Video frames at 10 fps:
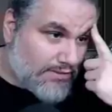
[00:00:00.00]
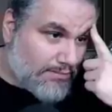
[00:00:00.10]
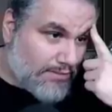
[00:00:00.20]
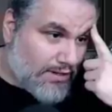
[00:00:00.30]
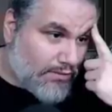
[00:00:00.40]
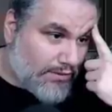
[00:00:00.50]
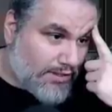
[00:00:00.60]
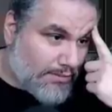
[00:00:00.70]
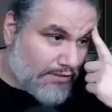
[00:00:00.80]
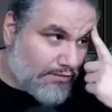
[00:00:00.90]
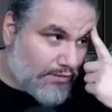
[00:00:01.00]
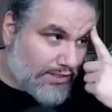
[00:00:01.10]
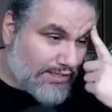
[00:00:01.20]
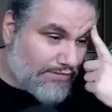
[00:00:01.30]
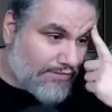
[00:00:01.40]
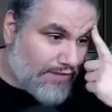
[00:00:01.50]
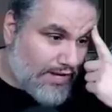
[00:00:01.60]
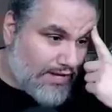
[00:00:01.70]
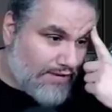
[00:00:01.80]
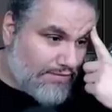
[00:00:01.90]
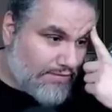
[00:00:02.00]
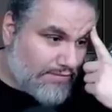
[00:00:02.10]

So they block what? They block four, they take five.